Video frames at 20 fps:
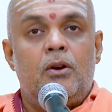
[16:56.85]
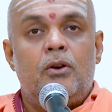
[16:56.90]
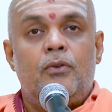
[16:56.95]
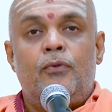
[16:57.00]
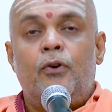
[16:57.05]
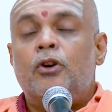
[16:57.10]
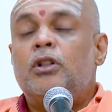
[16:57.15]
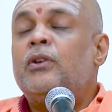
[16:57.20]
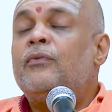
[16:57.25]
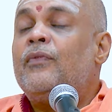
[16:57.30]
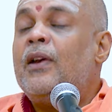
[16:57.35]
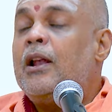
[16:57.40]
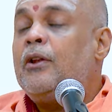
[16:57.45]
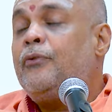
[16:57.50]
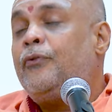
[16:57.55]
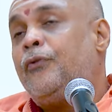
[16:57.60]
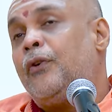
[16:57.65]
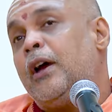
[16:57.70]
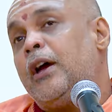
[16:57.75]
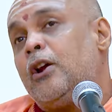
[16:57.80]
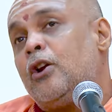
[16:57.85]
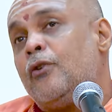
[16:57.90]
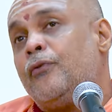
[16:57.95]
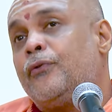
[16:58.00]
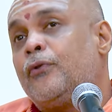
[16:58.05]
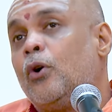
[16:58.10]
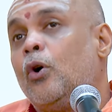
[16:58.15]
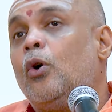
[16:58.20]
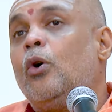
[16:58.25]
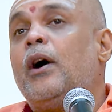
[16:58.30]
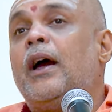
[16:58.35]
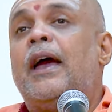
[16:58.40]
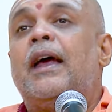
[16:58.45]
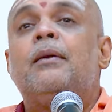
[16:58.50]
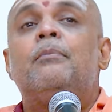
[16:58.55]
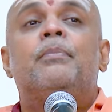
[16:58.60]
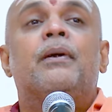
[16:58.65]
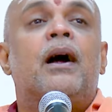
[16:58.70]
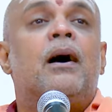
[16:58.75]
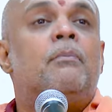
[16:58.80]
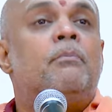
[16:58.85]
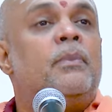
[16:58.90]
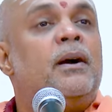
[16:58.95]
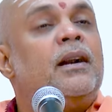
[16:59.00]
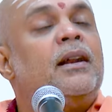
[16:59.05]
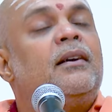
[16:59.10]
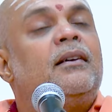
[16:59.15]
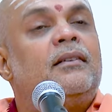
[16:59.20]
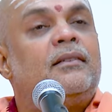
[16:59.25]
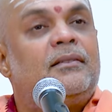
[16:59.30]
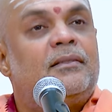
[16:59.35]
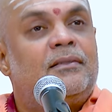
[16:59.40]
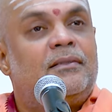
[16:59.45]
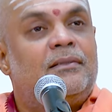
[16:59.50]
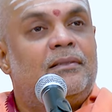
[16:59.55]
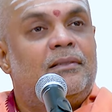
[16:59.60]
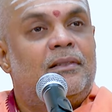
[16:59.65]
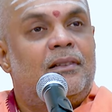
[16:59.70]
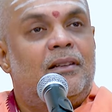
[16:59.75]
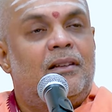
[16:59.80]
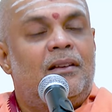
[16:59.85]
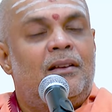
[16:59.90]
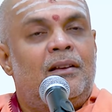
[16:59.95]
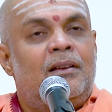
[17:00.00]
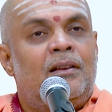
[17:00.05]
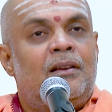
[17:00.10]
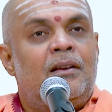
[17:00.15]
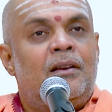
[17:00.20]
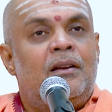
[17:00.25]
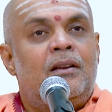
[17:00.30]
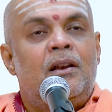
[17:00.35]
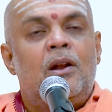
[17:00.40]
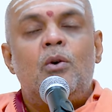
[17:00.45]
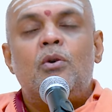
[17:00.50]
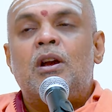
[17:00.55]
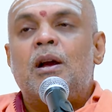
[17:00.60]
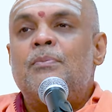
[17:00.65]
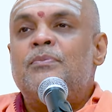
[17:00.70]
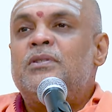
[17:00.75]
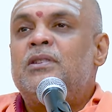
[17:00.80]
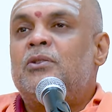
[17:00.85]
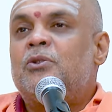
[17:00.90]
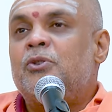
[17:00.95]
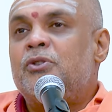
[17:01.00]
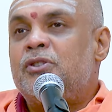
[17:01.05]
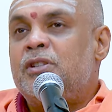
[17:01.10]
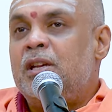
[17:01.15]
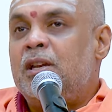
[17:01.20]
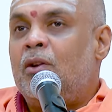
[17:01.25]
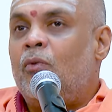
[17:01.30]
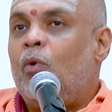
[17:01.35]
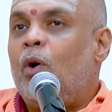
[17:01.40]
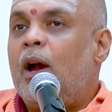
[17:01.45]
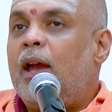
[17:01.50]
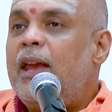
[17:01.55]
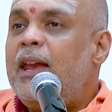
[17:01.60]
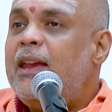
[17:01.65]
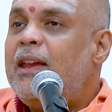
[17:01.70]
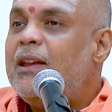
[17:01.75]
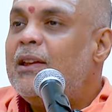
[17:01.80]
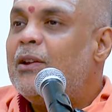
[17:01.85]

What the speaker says: For the welfare of Go and Brahmana. Now comes the question, why?